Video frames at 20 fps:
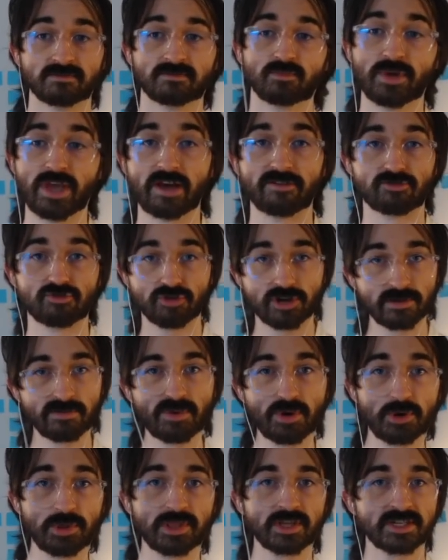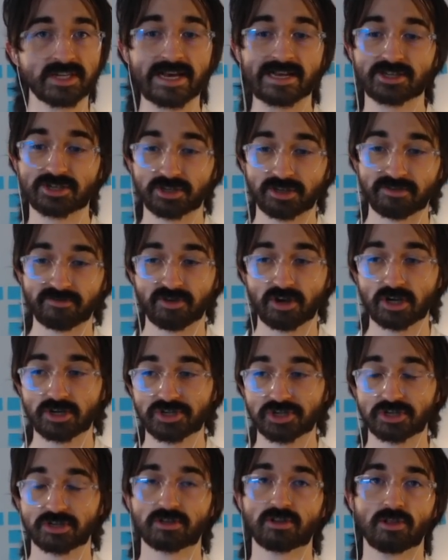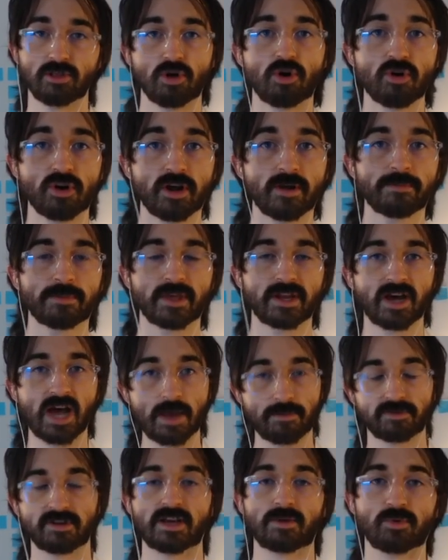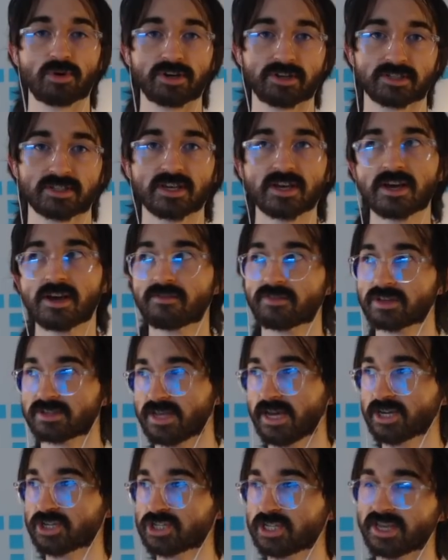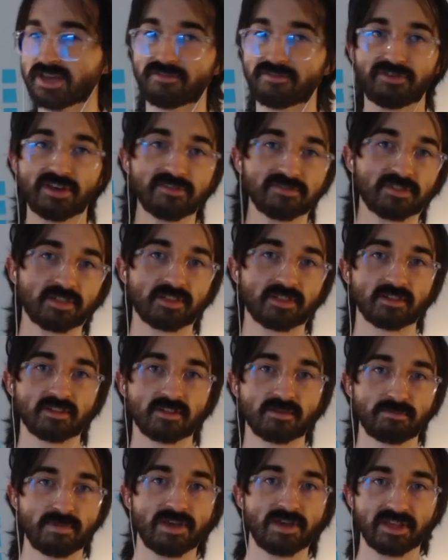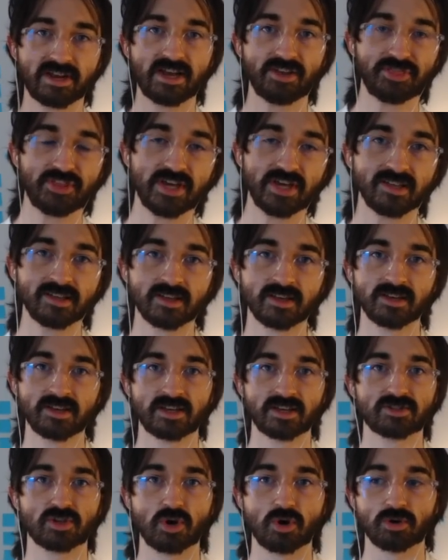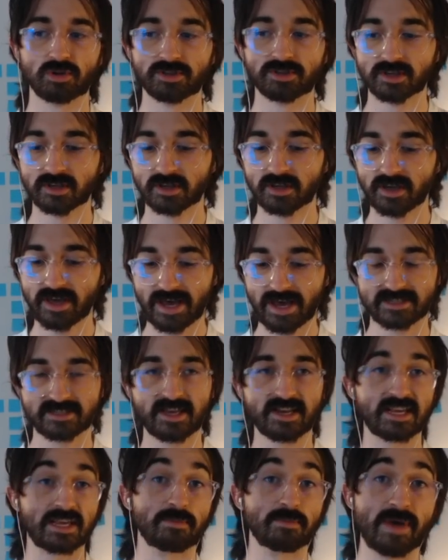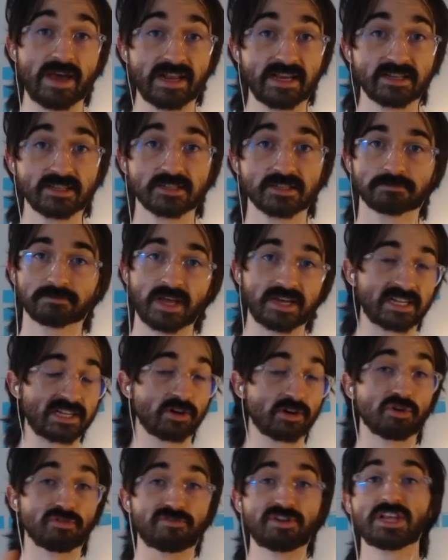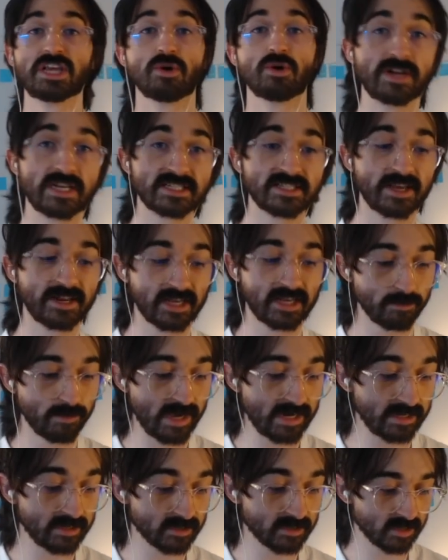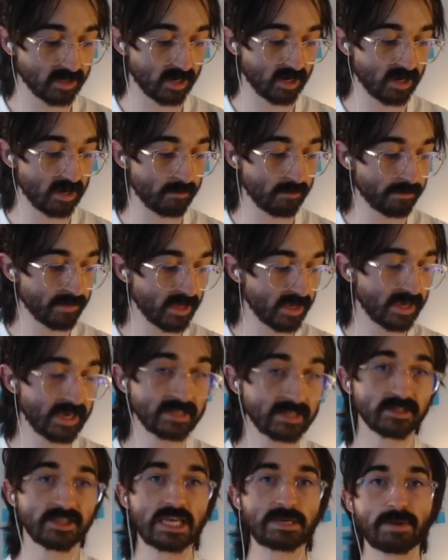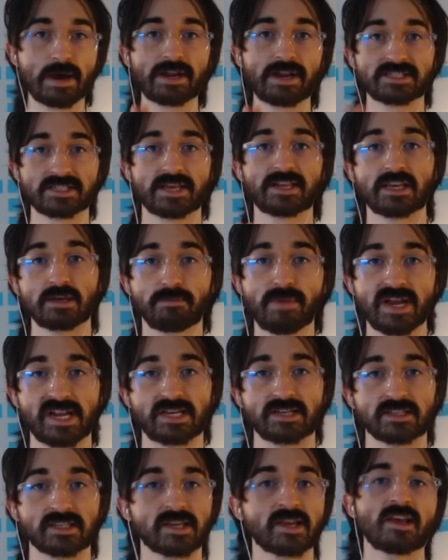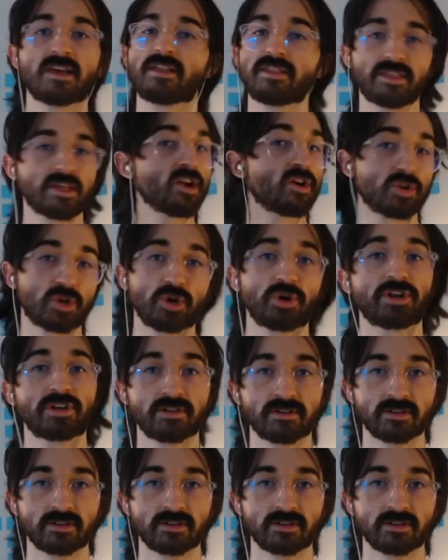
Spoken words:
We have Dreambooth, Textual Inversion, LoRA, and Hypernetworks. There's actually a 5th method out there. It's called Aesthetic Embeddings. I did a whole video on Aesthetic Embeddings. Here's the thing about Aesthetic Embeddings, they're not good.